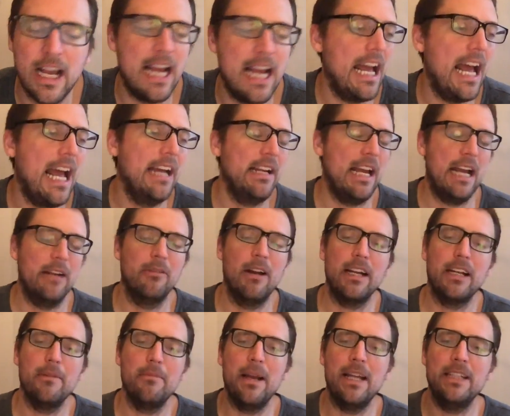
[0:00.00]
I, I, I
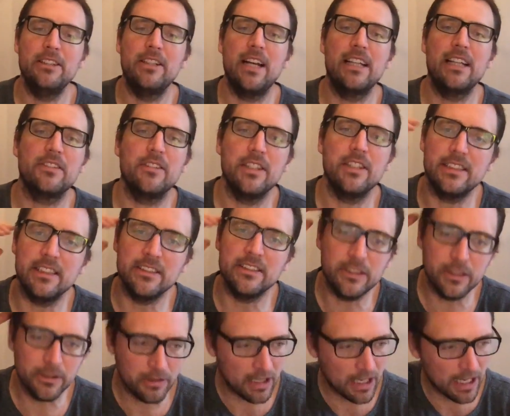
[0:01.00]
recommend you guys listen
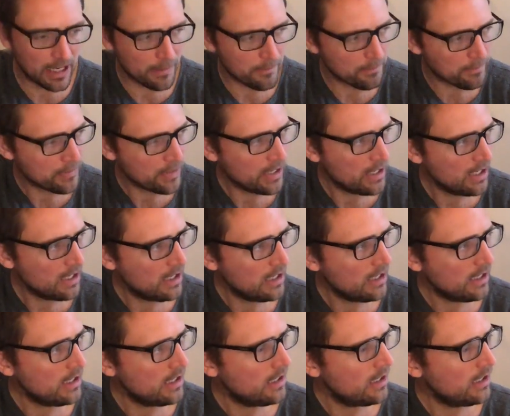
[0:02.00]
to um,
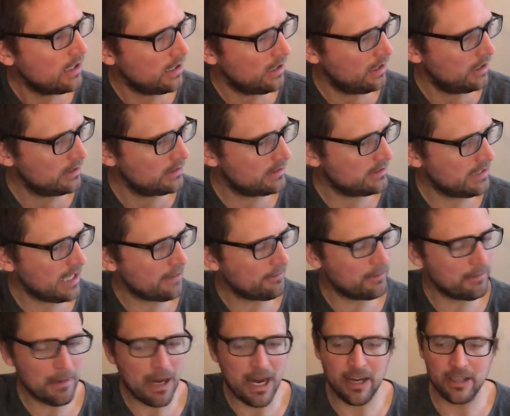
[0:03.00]

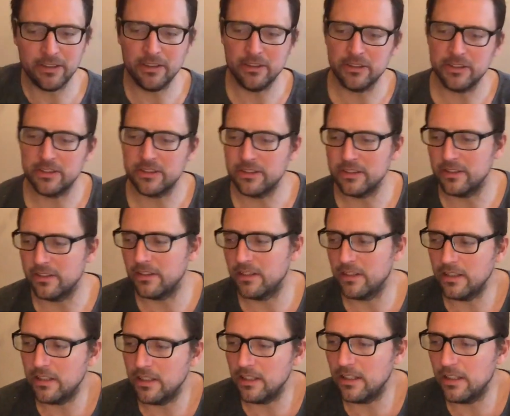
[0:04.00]
Stefan Molyneux's
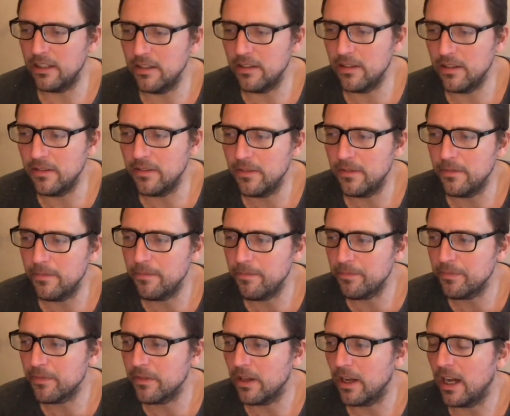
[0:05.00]

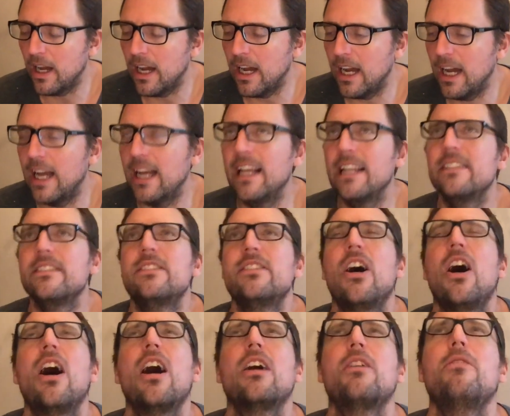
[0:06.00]
uh,
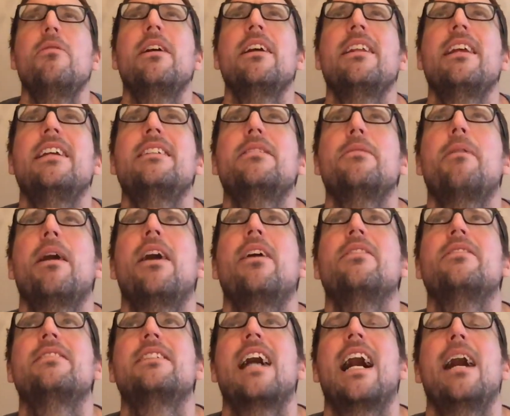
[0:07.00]
talk with it's
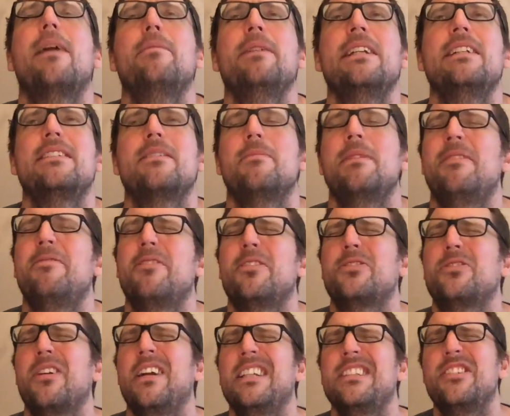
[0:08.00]
about communism
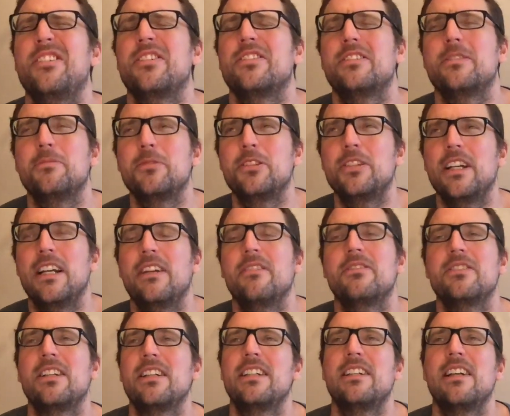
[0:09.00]
infiltration or some shit. It
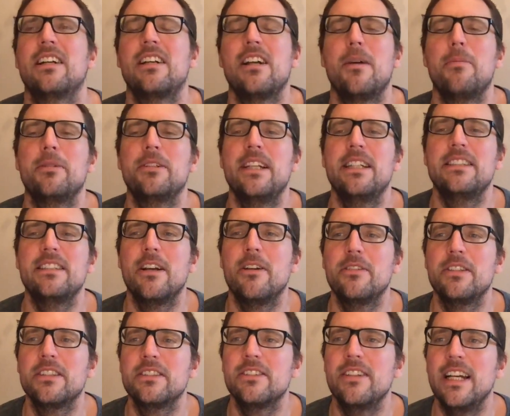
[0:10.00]
was like a couple days ago with
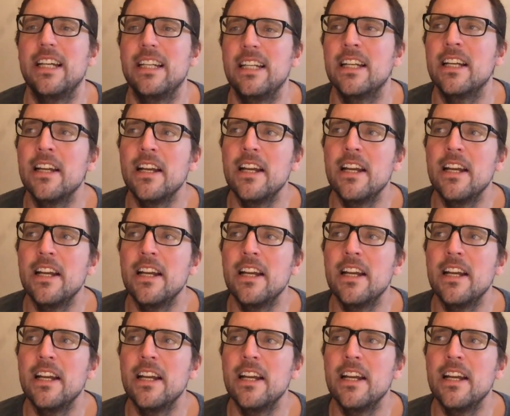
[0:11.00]
this lady.